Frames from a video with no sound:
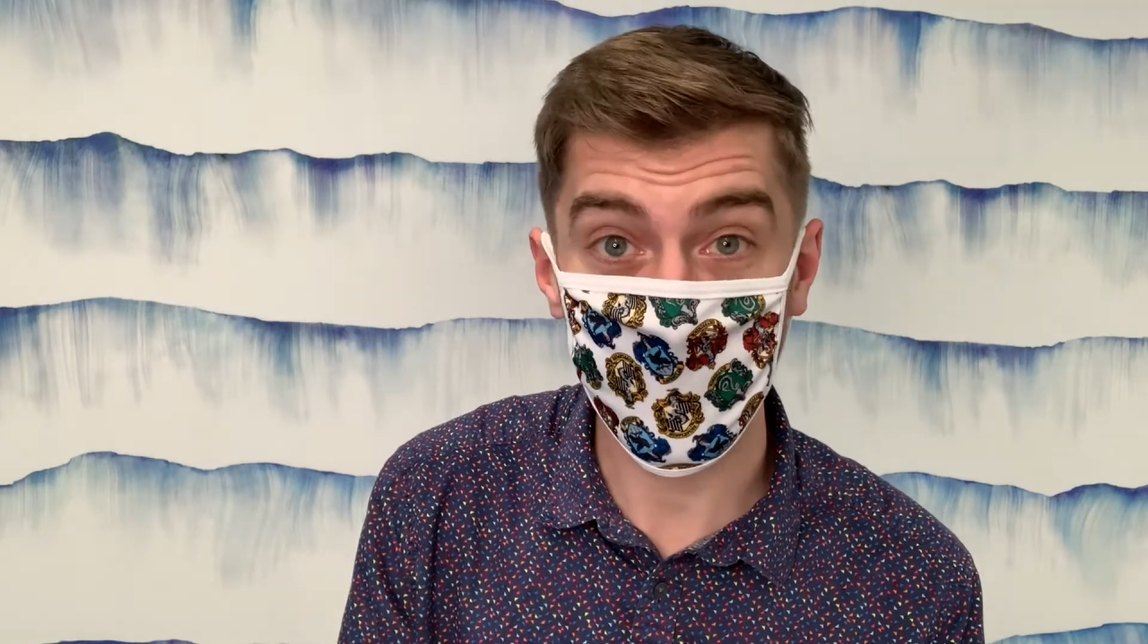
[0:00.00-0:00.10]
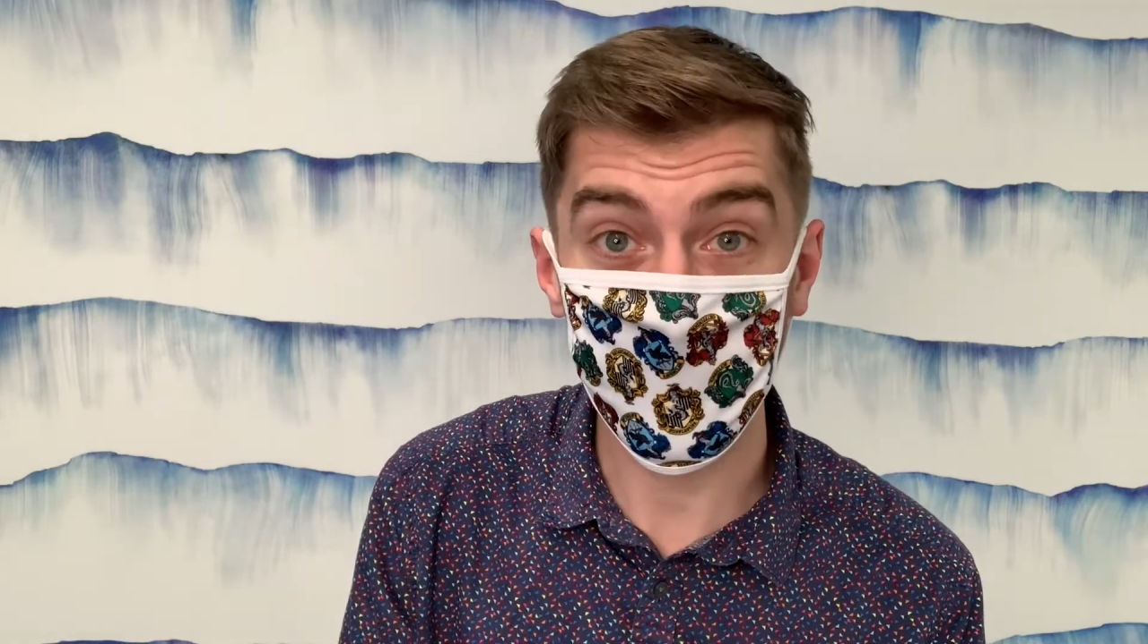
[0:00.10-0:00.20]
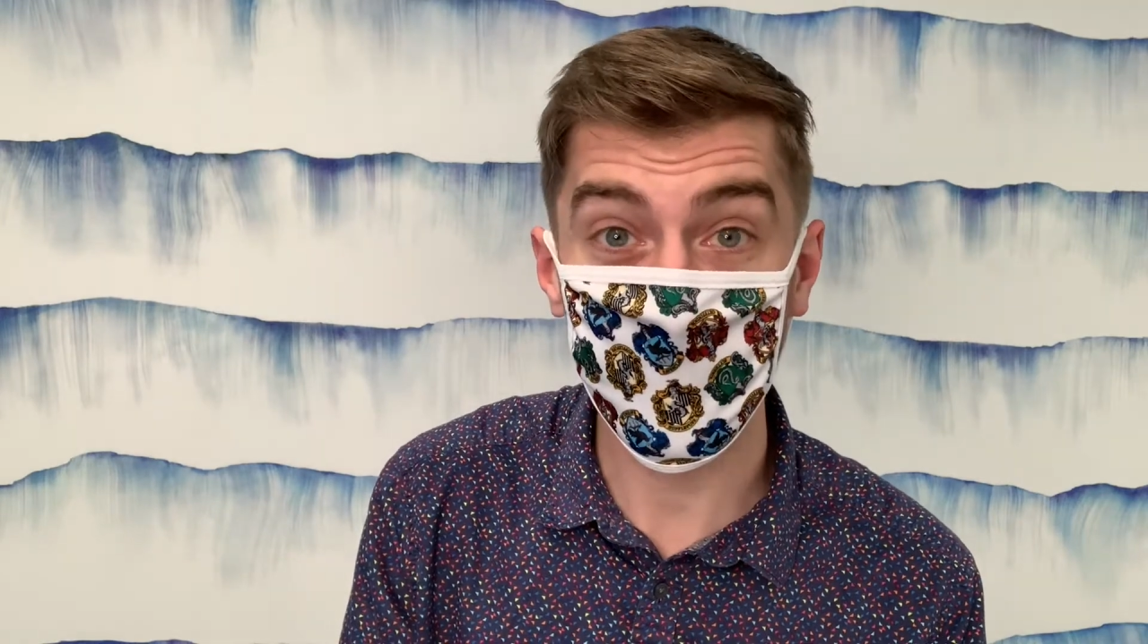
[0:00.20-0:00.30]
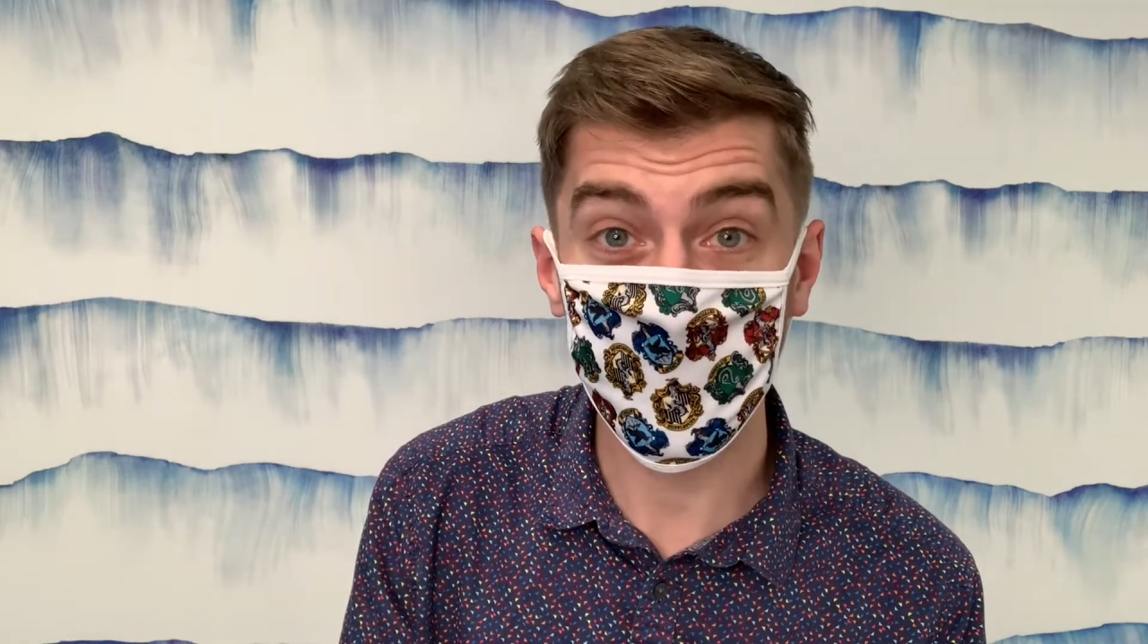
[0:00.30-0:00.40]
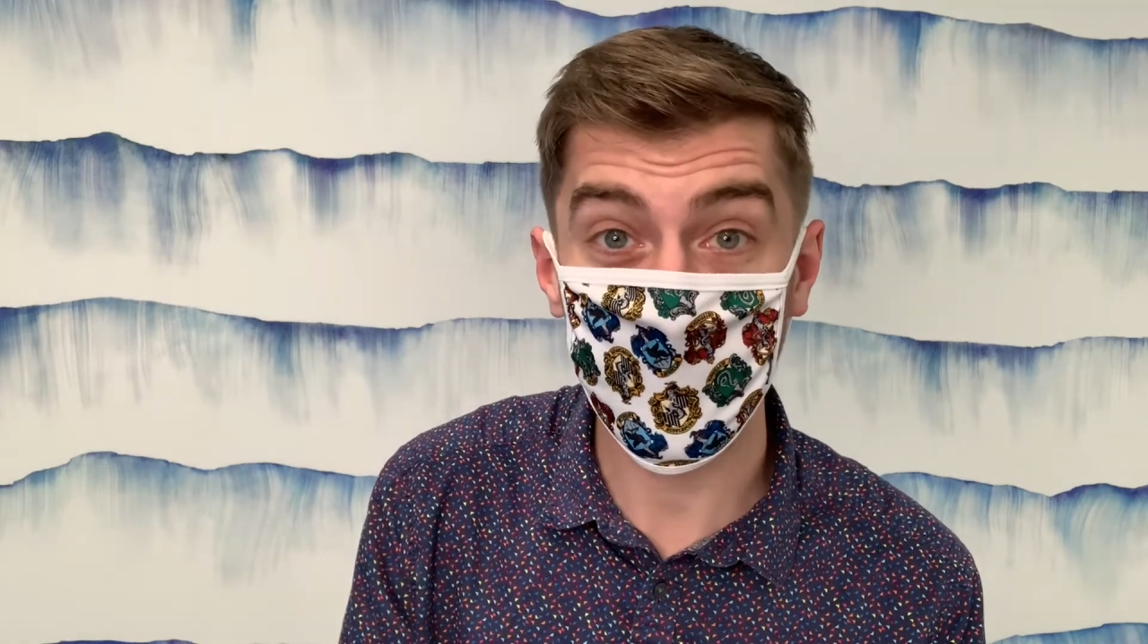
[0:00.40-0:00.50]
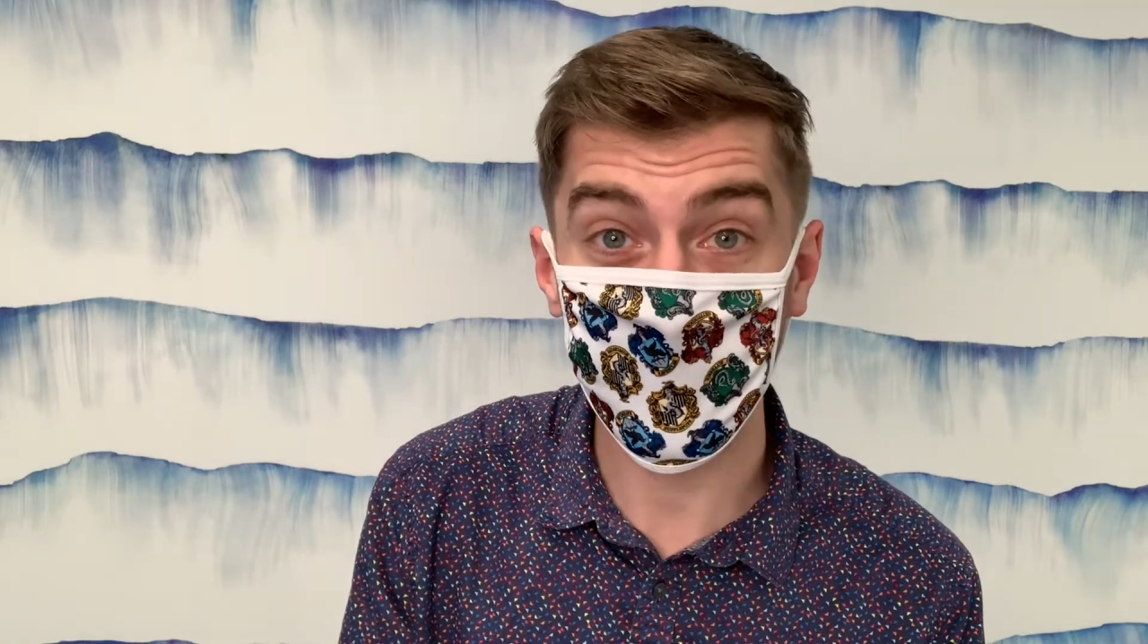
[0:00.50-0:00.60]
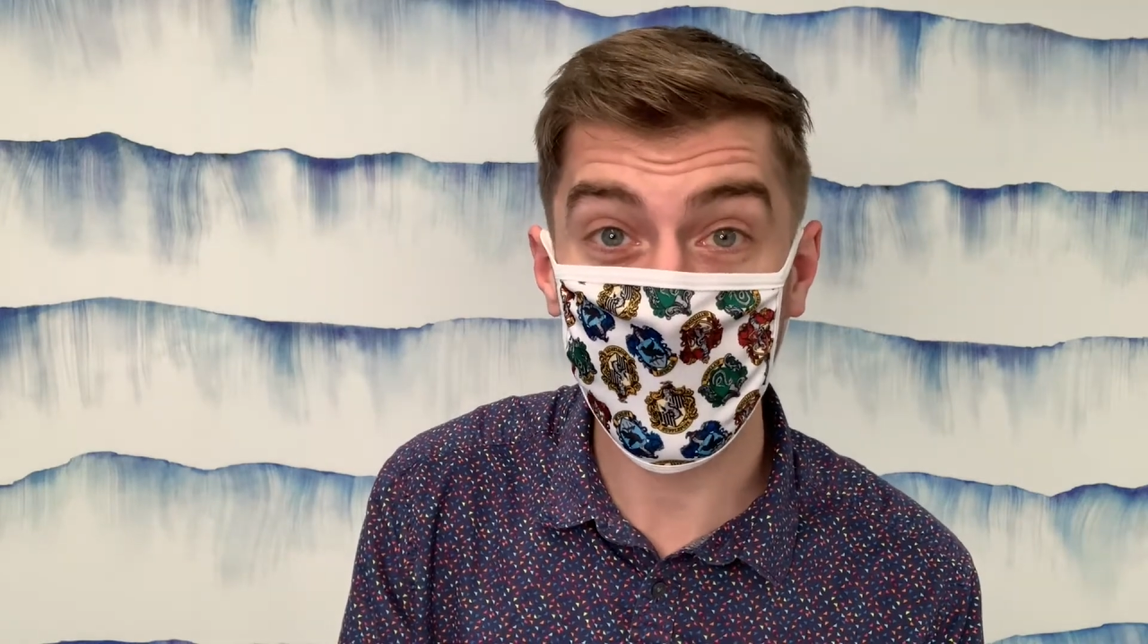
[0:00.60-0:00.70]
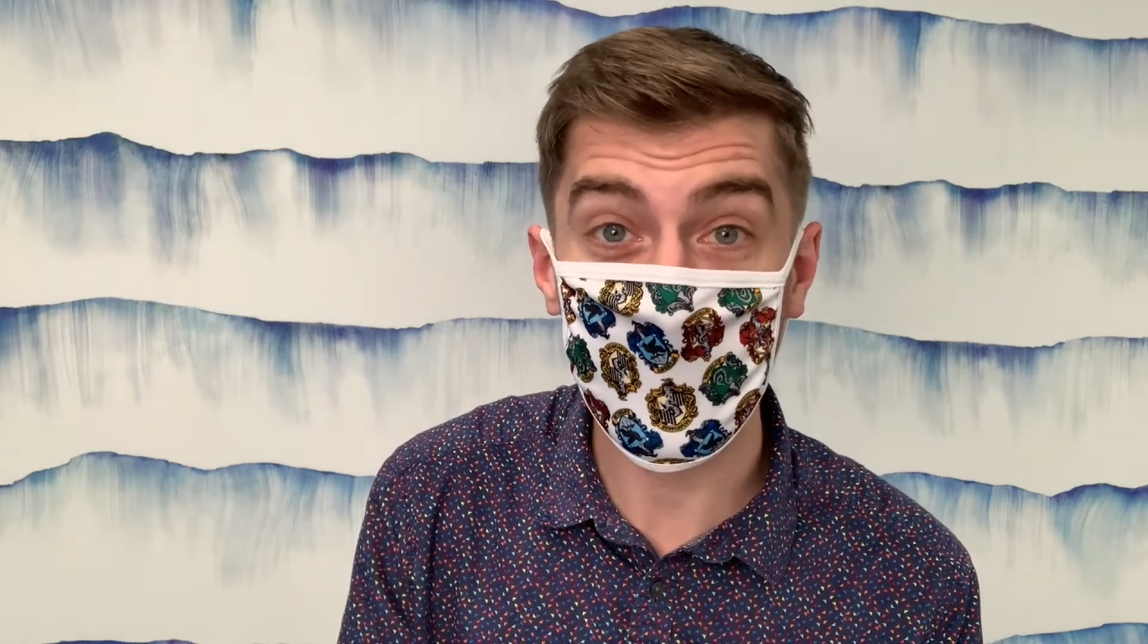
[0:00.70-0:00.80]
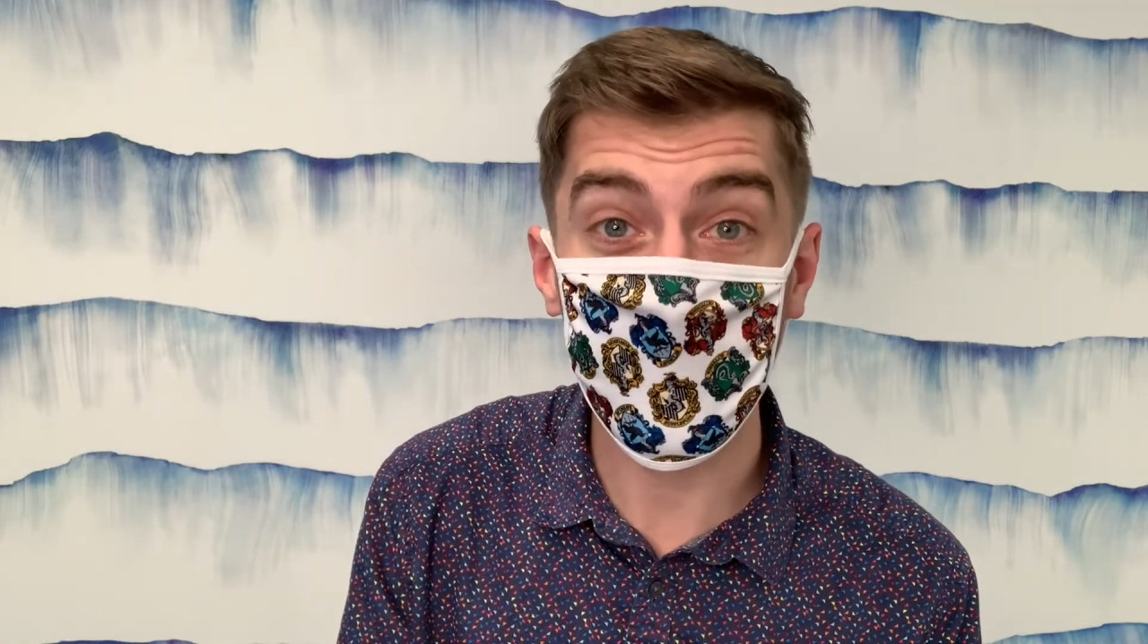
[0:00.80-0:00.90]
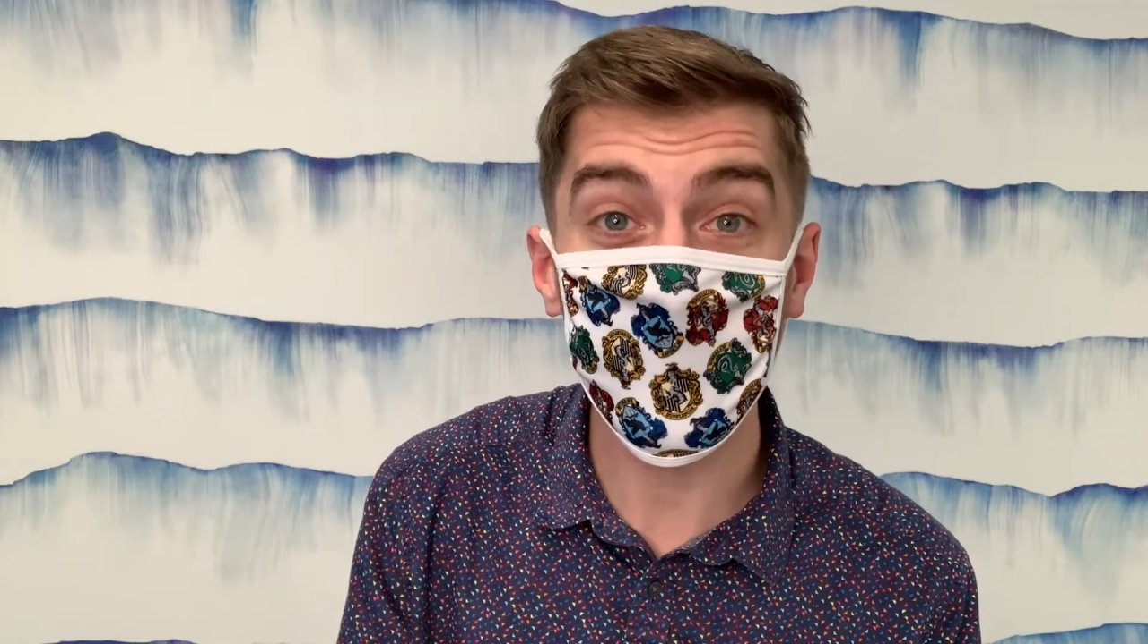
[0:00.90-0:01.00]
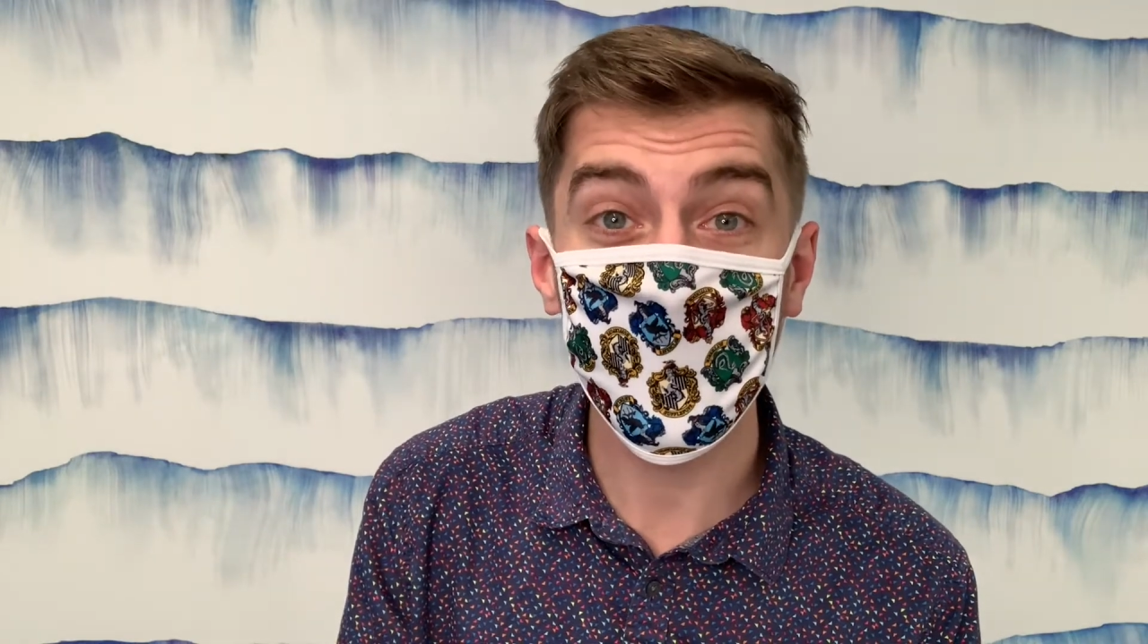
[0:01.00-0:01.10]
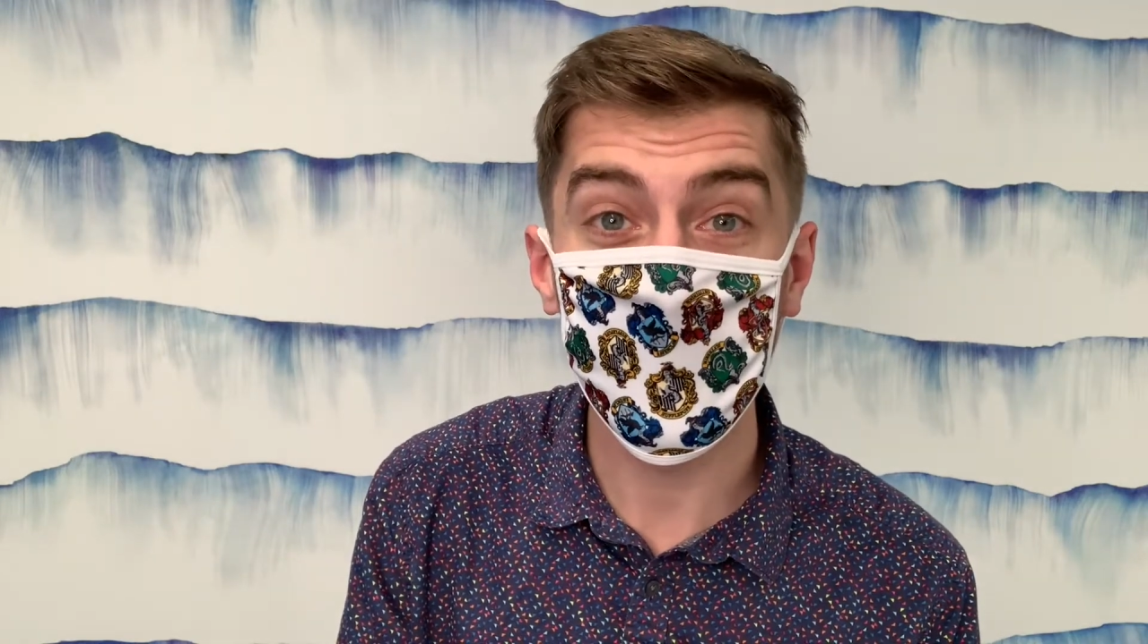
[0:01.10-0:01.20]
before we go?